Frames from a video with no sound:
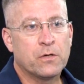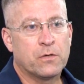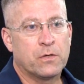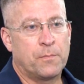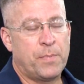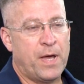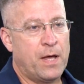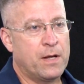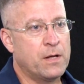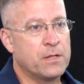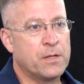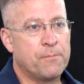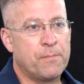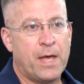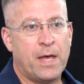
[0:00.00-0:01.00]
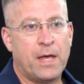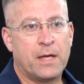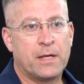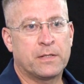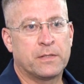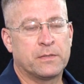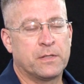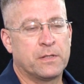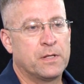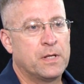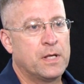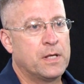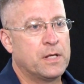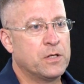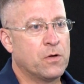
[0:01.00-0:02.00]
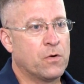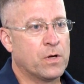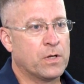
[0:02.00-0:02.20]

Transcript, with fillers: or a pat on the back and you know,